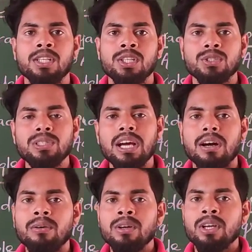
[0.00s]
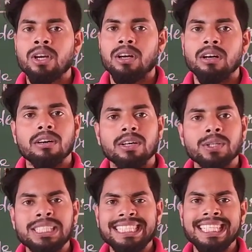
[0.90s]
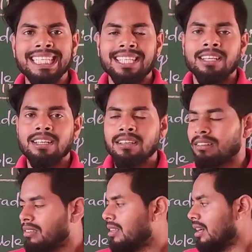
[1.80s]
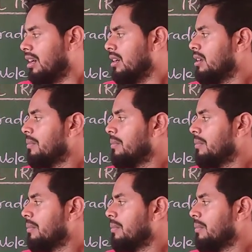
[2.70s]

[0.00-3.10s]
So now we see the